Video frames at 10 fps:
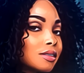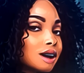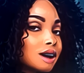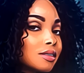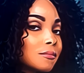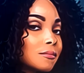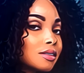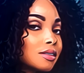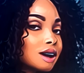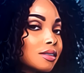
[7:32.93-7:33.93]
Claire
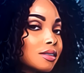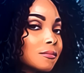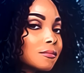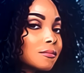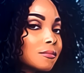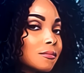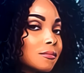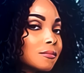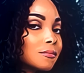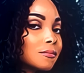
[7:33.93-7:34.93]
and Ryan
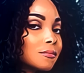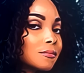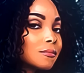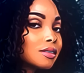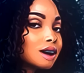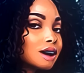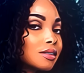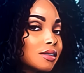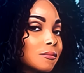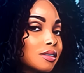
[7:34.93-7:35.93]
lied to my face
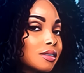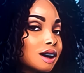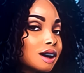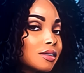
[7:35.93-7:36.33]
season 12